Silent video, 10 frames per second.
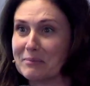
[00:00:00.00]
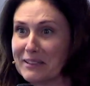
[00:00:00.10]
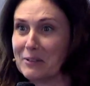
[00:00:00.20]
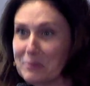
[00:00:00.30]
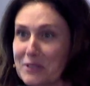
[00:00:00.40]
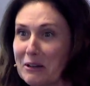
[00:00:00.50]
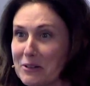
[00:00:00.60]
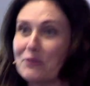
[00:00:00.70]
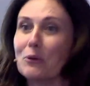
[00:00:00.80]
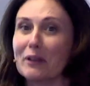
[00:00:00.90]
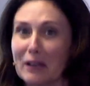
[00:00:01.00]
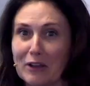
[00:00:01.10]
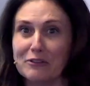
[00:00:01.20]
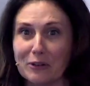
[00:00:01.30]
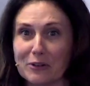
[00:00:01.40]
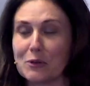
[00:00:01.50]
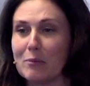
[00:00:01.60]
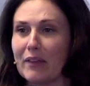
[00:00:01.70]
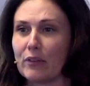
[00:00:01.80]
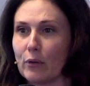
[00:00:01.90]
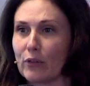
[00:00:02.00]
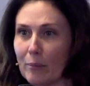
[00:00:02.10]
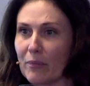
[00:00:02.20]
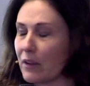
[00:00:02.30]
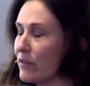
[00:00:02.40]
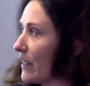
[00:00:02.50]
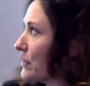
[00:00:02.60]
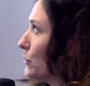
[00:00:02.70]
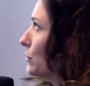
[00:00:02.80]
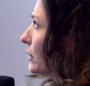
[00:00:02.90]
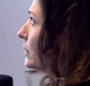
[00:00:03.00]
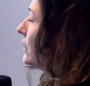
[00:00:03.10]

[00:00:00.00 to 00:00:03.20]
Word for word: your child's fallen over onto a pencil or something of that order.